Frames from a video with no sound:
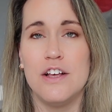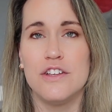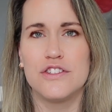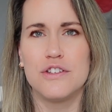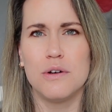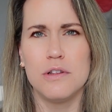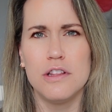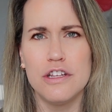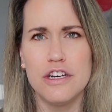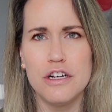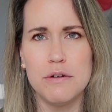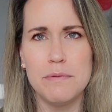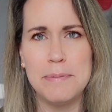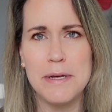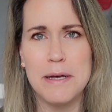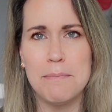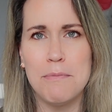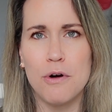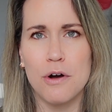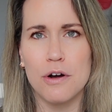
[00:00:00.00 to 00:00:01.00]
So a little
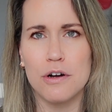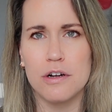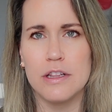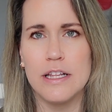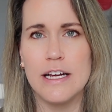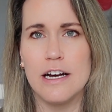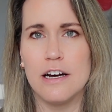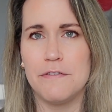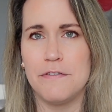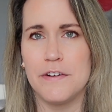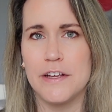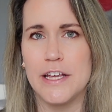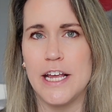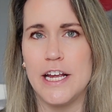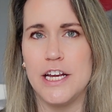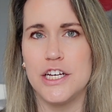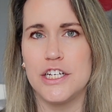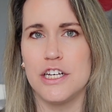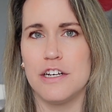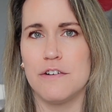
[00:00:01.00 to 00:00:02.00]
bit more
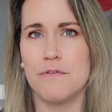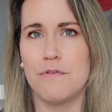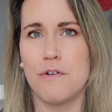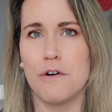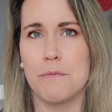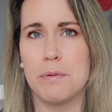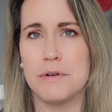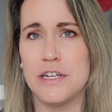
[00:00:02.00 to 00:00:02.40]
clarification for